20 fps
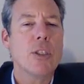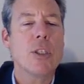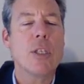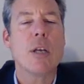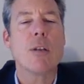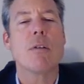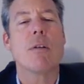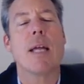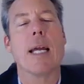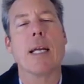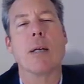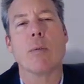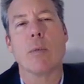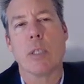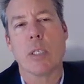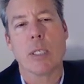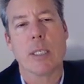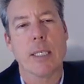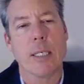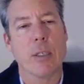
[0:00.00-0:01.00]
English and other
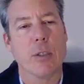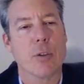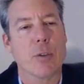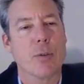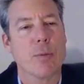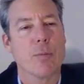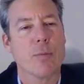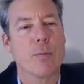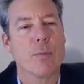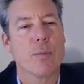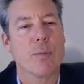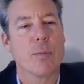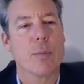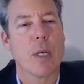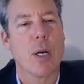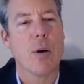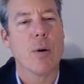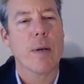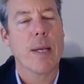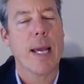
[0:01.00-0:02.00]
language skills.
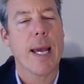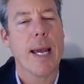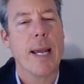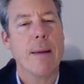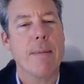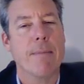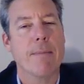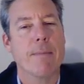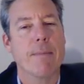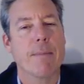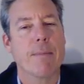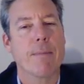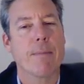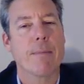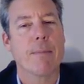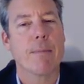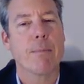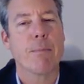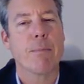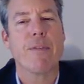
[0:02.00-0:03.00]
Okay.
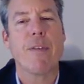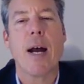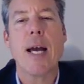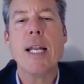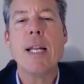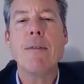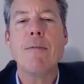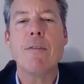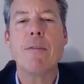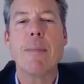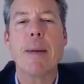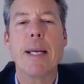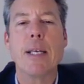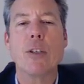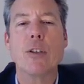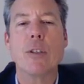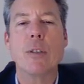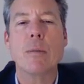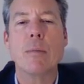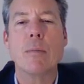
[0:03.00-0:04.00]
Provide
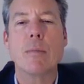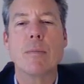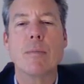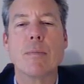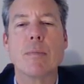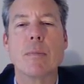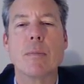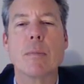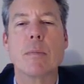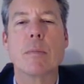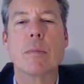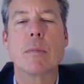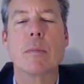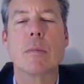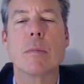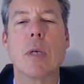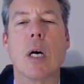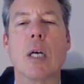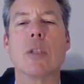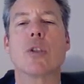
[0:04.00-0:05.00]
information
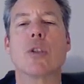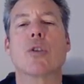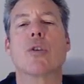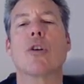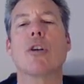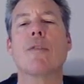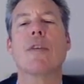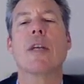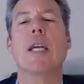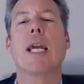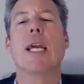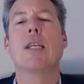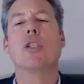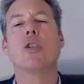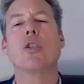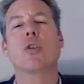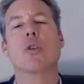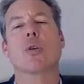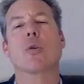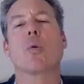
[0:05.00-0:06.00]
on
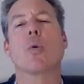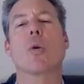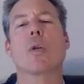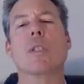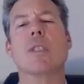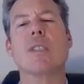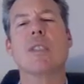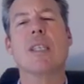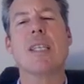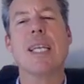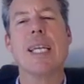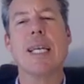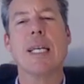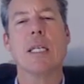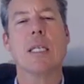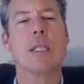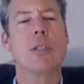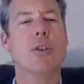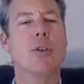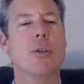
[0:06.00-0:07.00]
certifications or courses
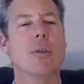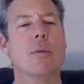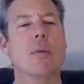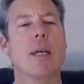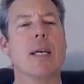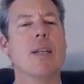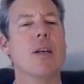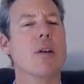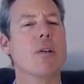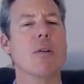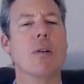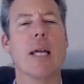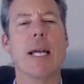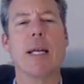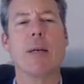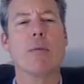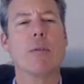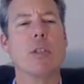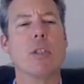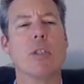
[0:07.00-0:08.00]
in English and
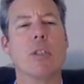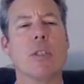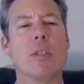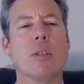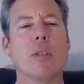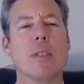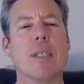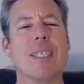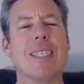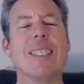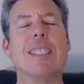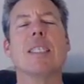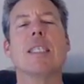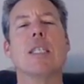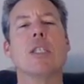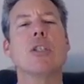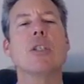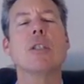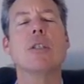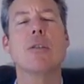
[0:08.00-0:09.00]
other languages
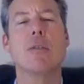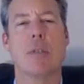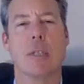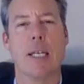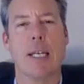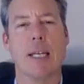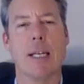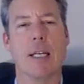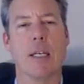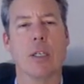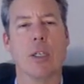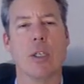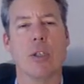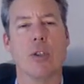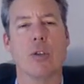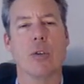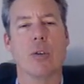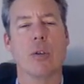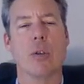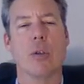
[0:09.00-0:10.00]
in addition to
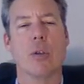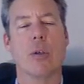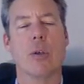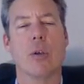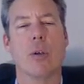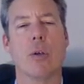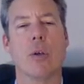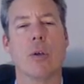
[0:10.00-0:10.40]
English.